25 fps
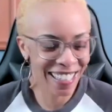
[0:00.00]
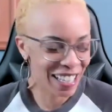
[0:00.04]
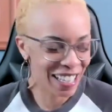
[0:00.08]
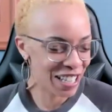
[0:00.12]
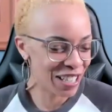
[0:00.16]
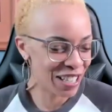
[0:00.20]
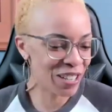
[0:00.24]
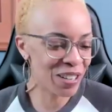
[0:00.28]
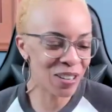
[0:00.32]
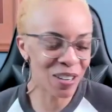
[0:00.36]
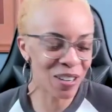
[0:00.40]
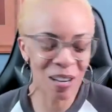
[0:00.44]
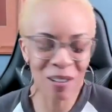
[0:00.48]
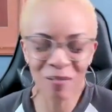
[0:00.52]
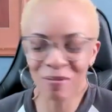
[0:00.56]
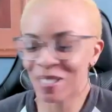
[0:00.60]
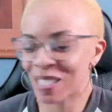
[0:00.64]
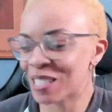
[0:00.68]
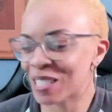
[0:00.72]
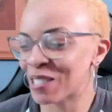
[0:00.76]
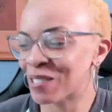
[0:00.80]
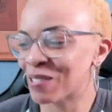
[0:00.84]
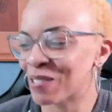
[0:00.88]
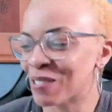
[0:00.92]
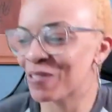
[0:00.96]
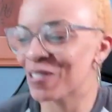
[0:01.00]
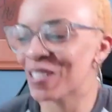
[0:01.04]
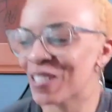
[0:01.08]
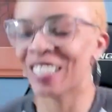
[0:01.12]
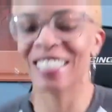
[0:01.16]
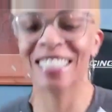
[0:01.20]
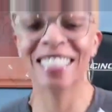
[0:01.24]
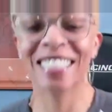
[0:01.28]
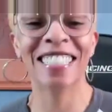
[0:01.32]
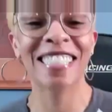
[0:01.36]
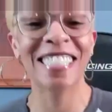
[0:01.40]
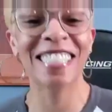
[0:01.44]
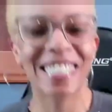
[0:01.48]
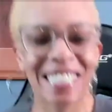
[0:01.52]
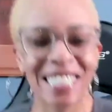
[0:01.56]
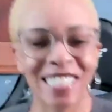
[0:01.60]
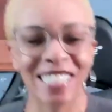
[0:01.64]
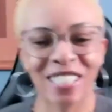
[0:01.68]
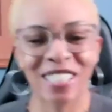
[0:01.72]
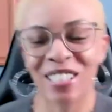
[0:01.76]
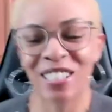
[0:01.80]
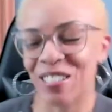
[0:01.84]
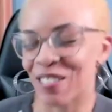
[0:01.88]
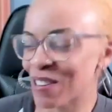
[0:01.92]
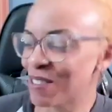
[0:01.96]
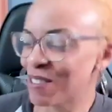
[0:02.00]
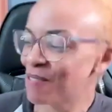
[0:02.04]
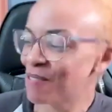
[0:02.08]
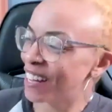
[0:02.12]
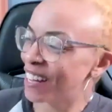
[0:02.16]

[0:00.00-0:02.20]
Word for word: you know, I'm just How are you? listening to you. I'm